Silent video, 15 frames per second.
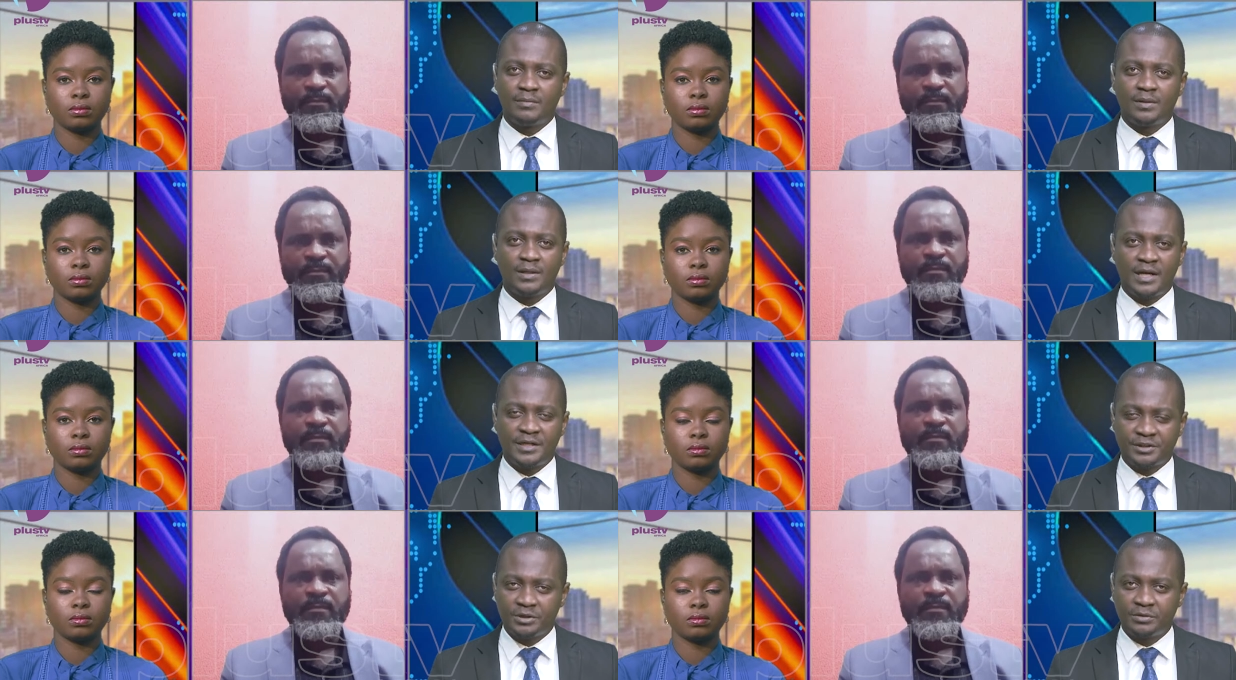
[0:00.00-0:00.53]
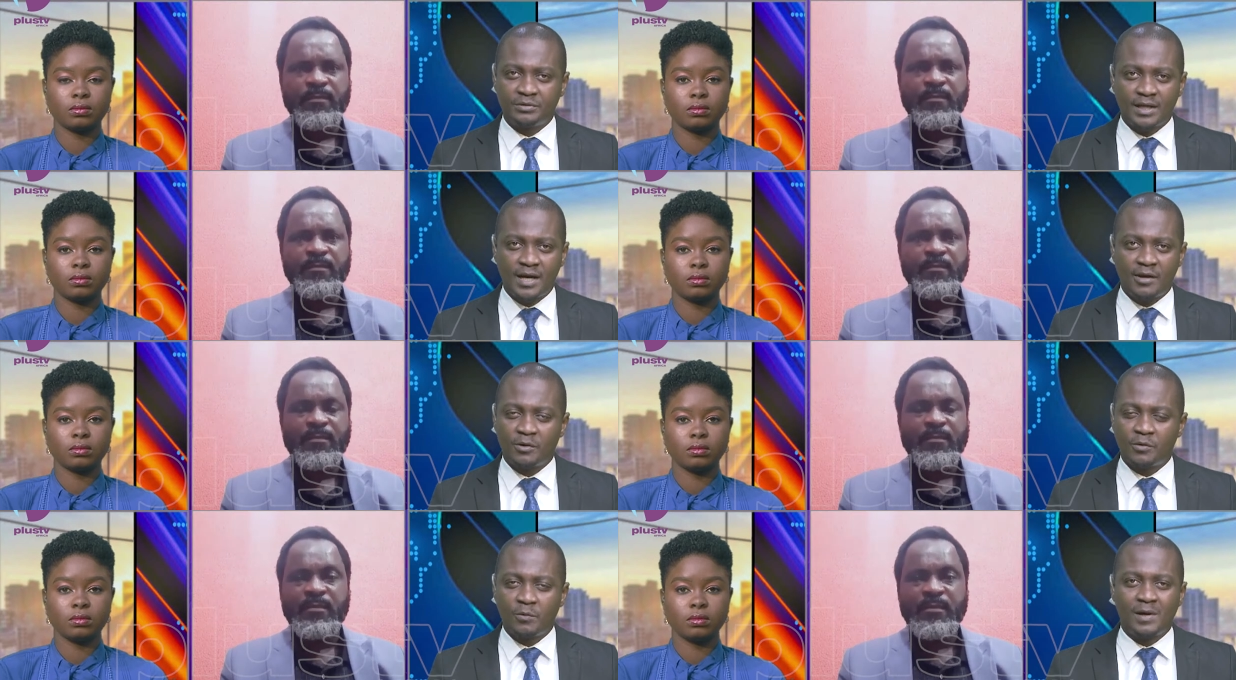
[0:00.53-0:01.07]
Speaker 1: a national
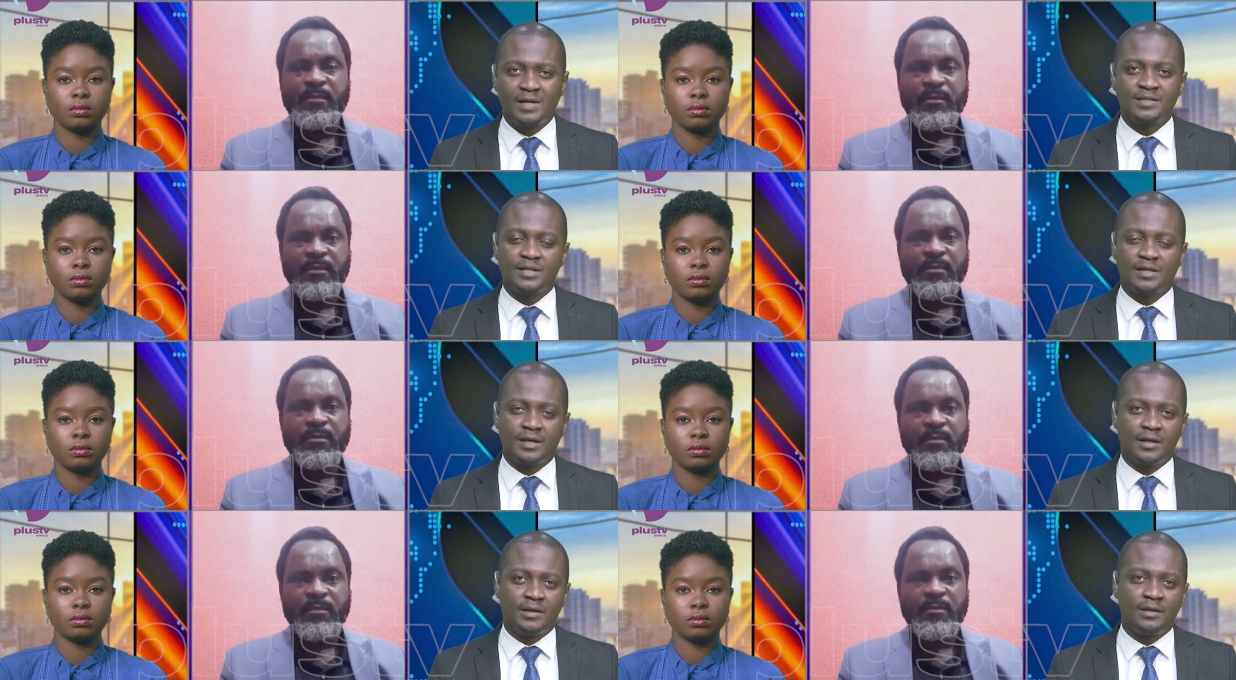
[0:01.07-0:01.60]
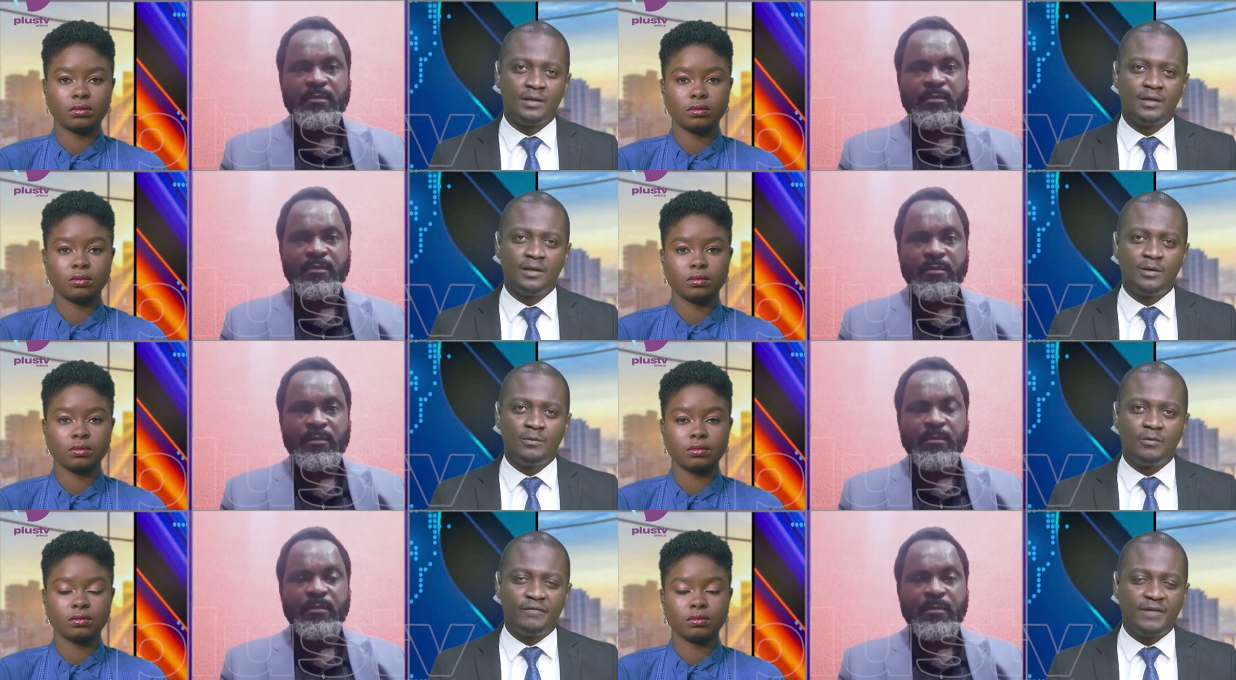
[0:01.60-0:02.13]
dialogue once again.
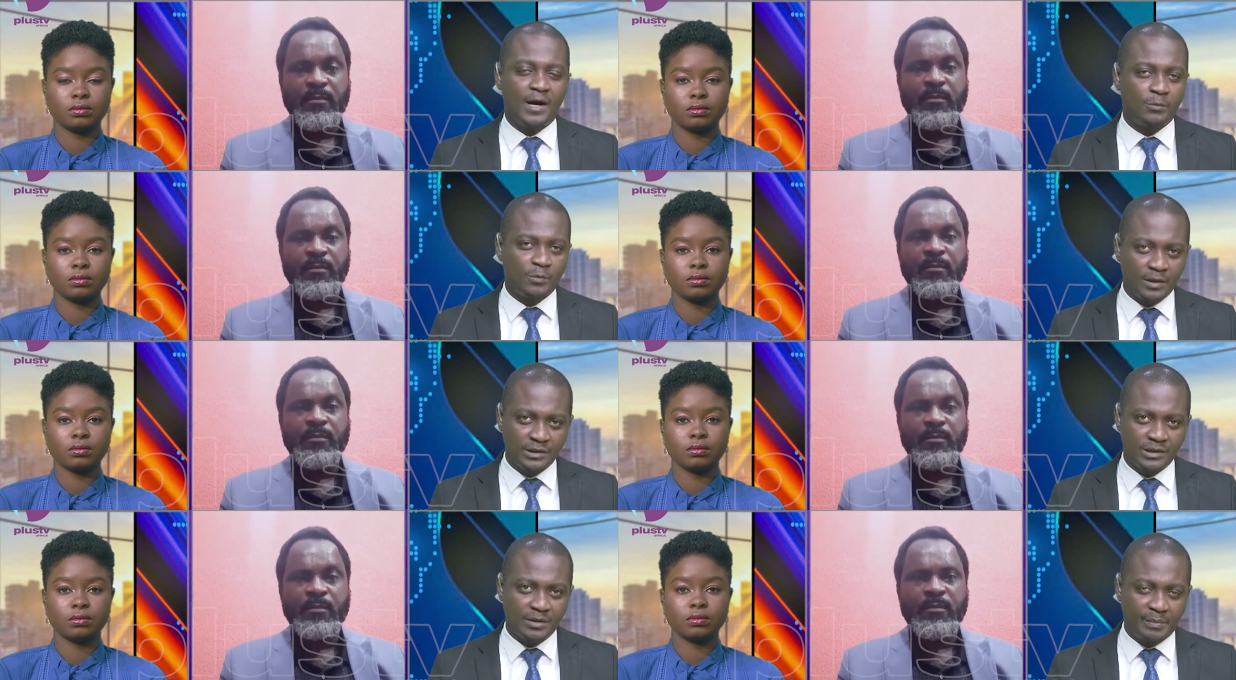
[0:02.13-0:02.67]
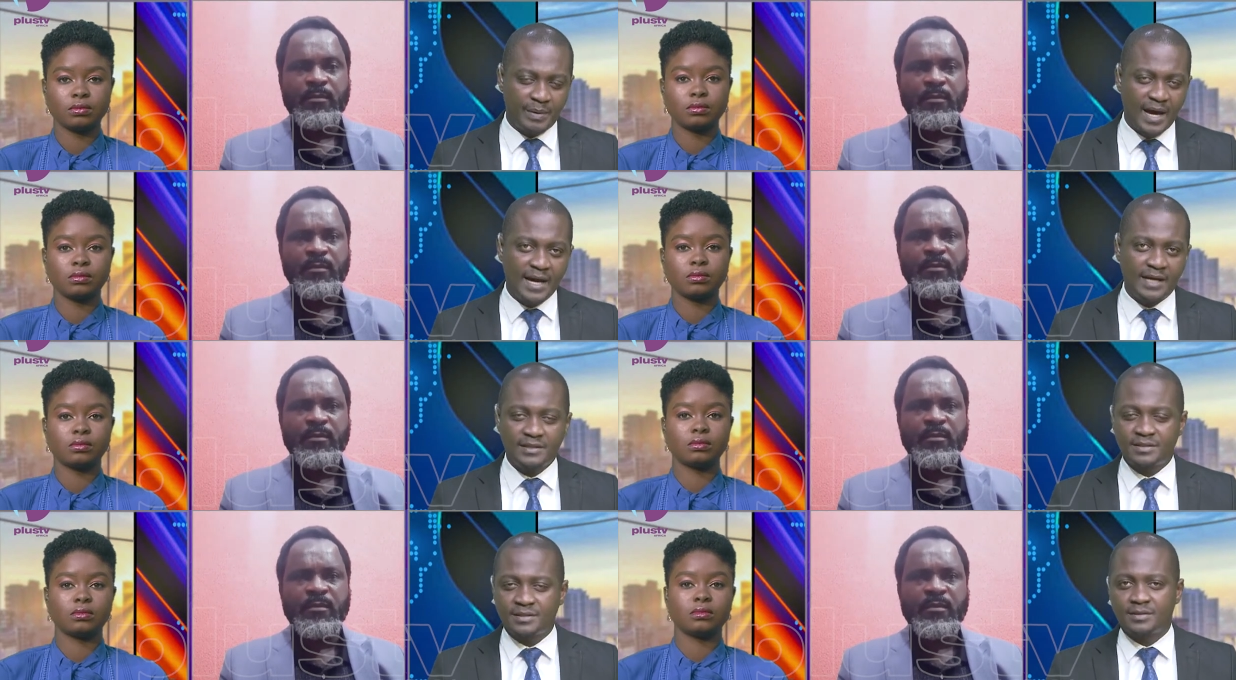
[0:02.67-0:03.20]
We've had one in the
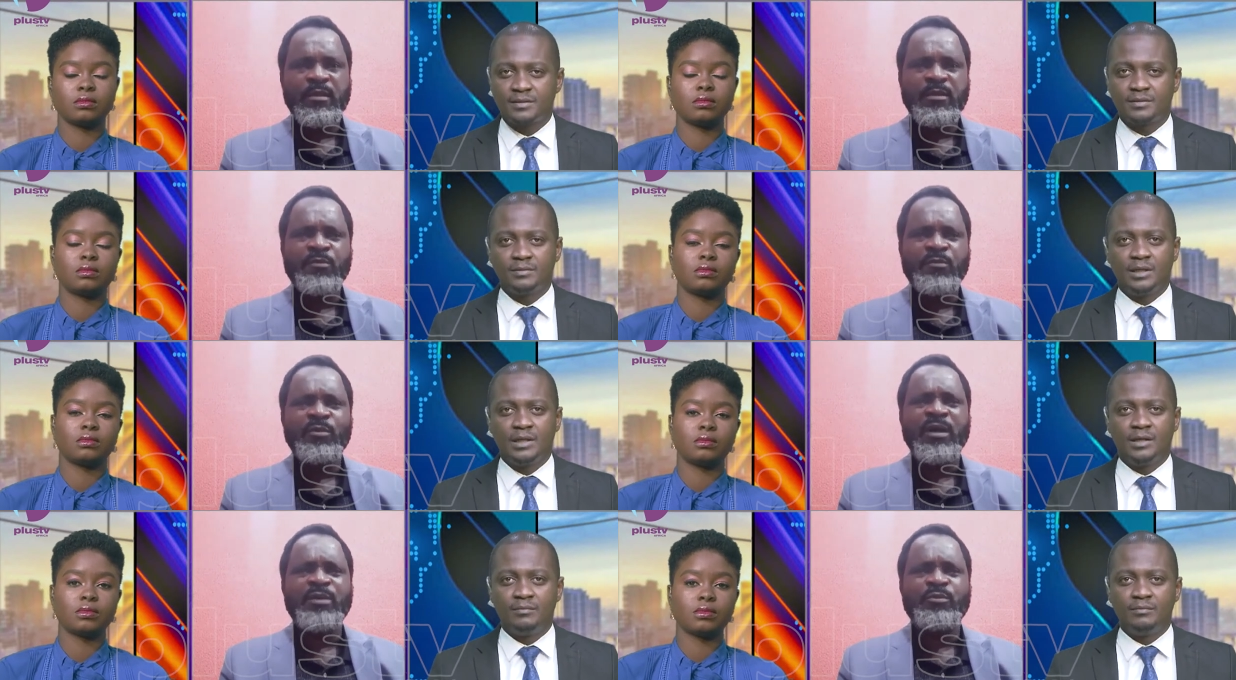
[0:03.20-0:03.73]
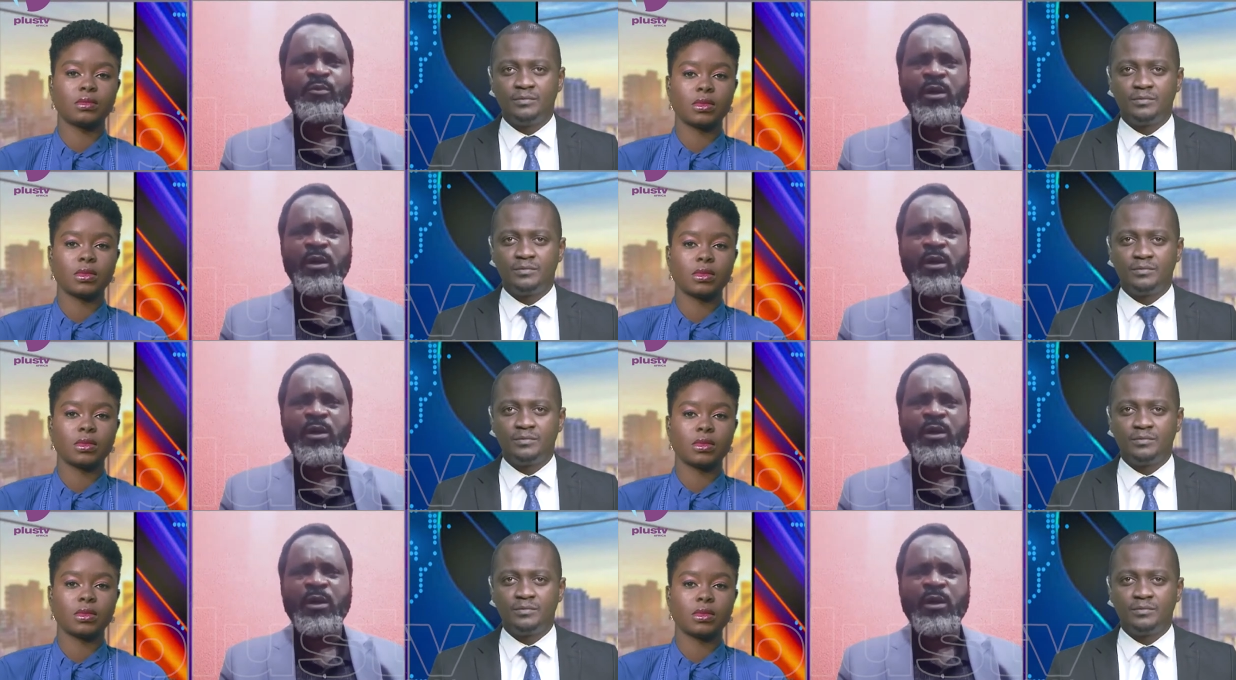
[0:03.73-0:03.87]
past. Um,